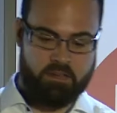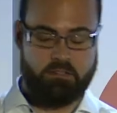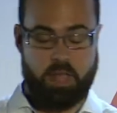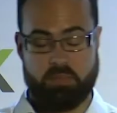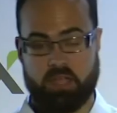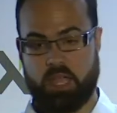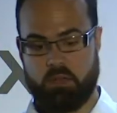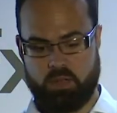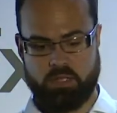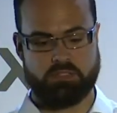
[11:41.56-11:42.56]
API
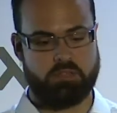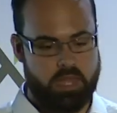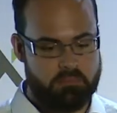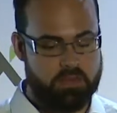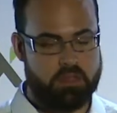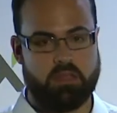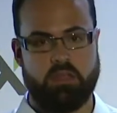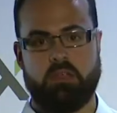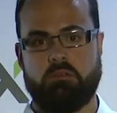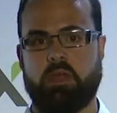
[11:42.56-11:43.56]
gateway into Lambda.
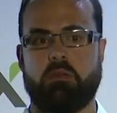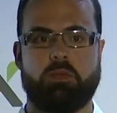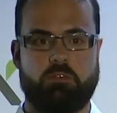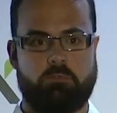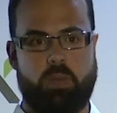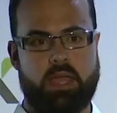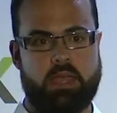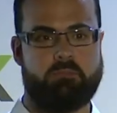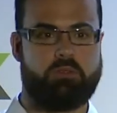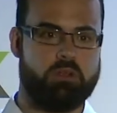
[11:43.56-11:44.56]
We had a bit of
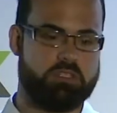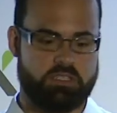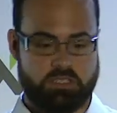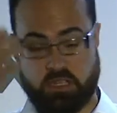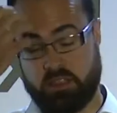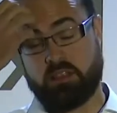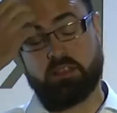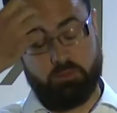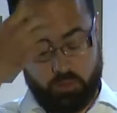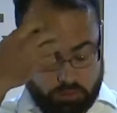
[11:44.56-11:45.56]
back-end processing
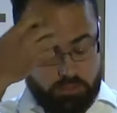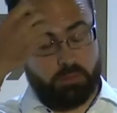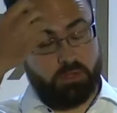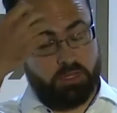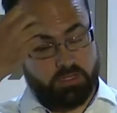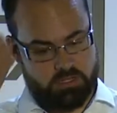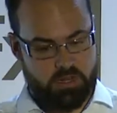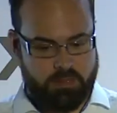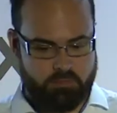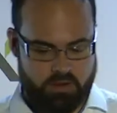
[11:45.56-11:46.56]
that we also put into
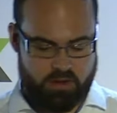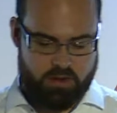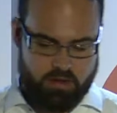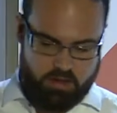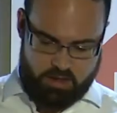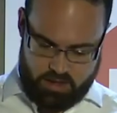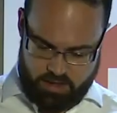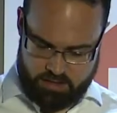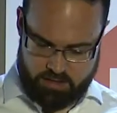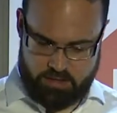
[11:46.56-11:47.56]
Lambda.
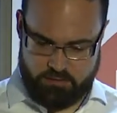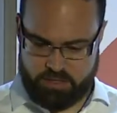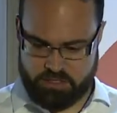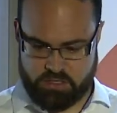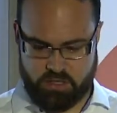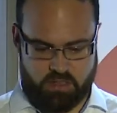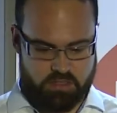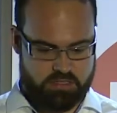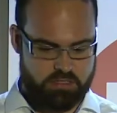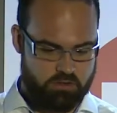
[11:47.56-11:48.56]
And eventually
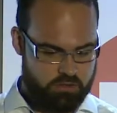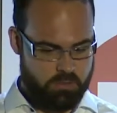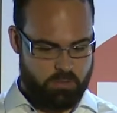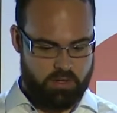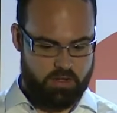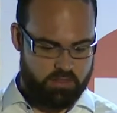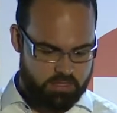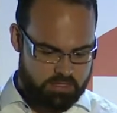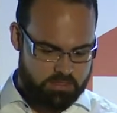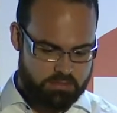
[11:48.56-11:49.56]
this looked a bit like
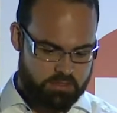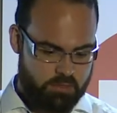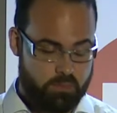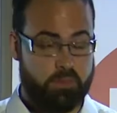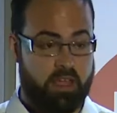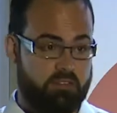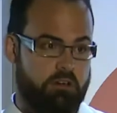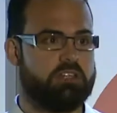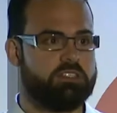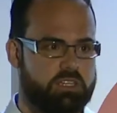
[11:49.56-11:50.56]
this. So we have
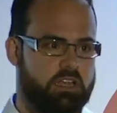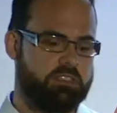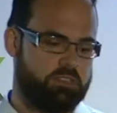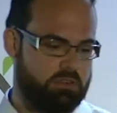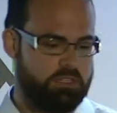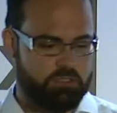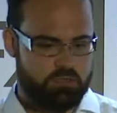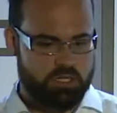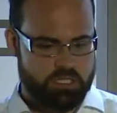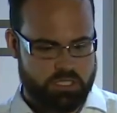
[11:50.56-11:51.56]
our S3
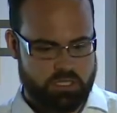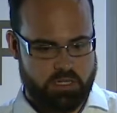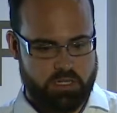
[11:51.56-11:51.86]
storage.